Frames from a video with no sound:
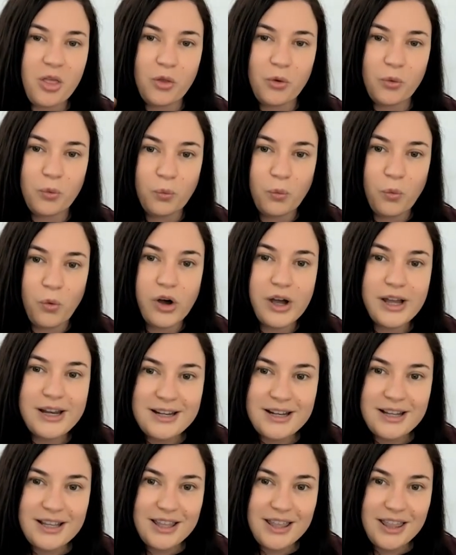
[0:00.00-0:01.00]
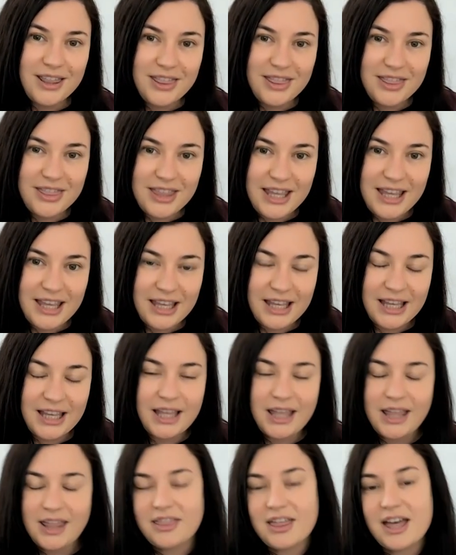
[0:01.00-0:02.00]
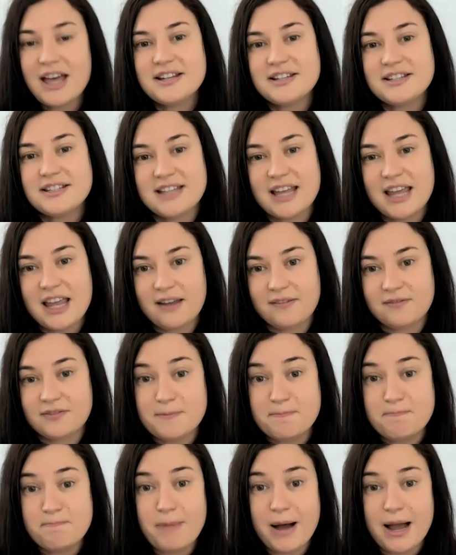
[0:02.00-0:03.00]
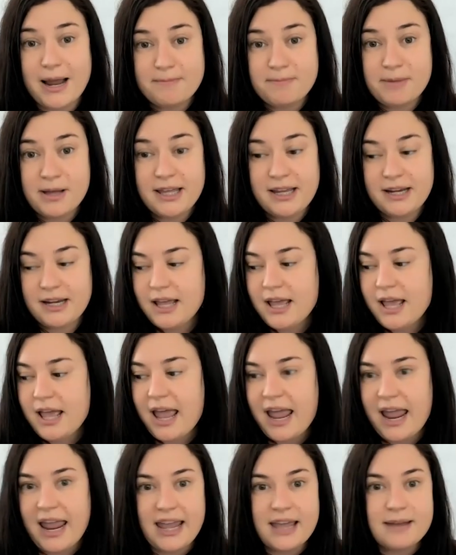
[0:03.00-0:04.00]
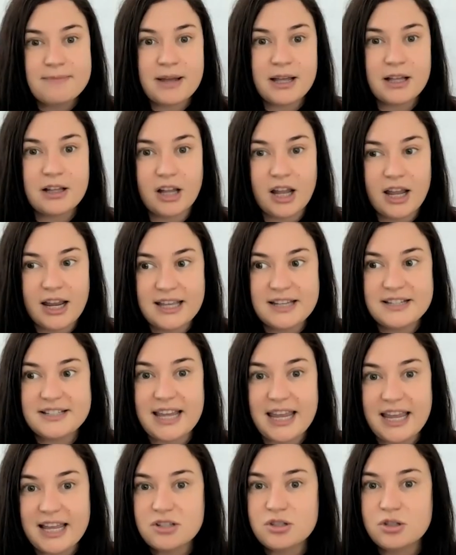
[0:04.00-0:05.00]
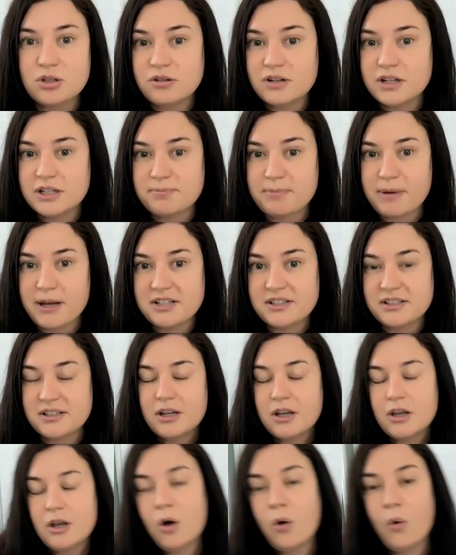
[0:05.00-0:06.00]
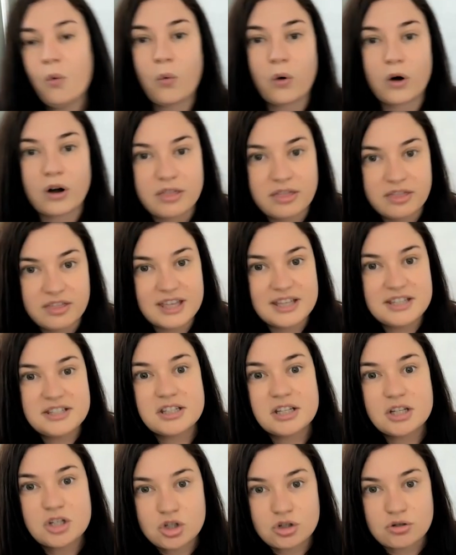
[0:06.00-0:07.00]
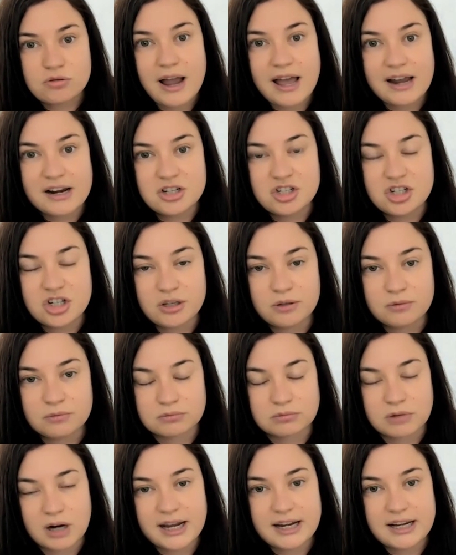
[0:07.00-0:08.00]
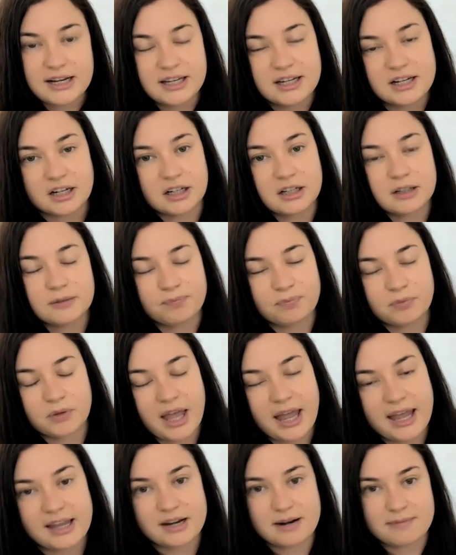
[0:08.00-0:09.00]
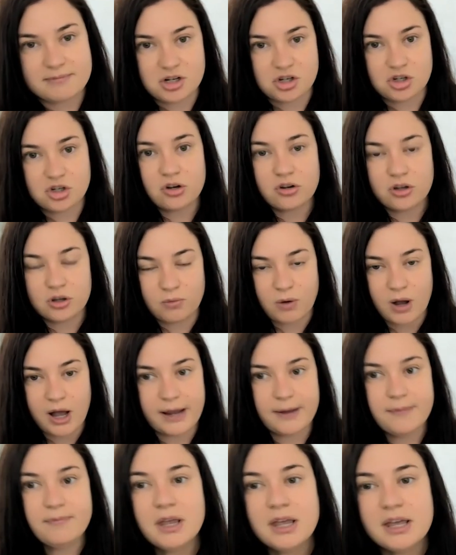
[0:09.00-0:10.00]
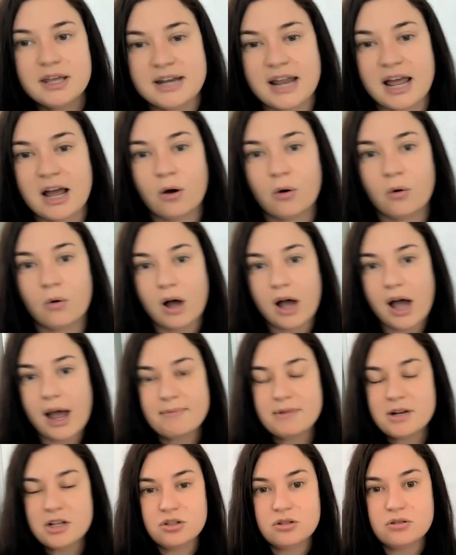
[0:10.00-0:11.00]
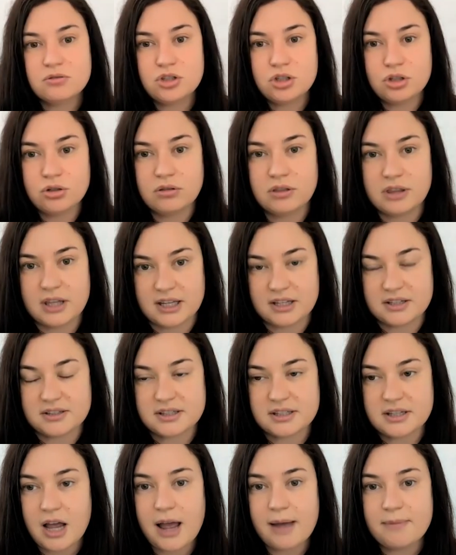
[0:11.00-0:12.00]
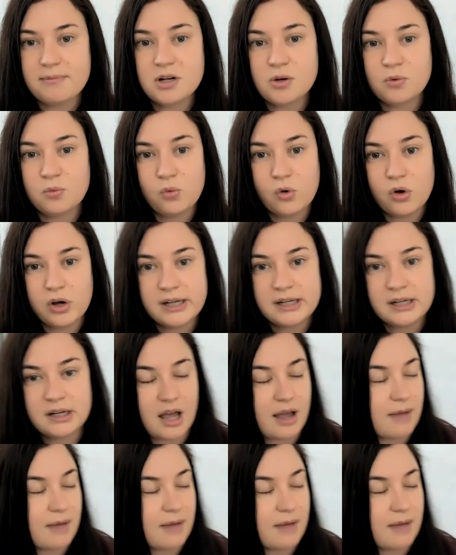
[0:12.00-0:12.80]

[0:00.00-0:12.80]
the one thing that saved my butt and my clients and students' butts were this strategy right here. Okay. And I'm going to show you why. Now, I'm going to do two things. I'm going to, one,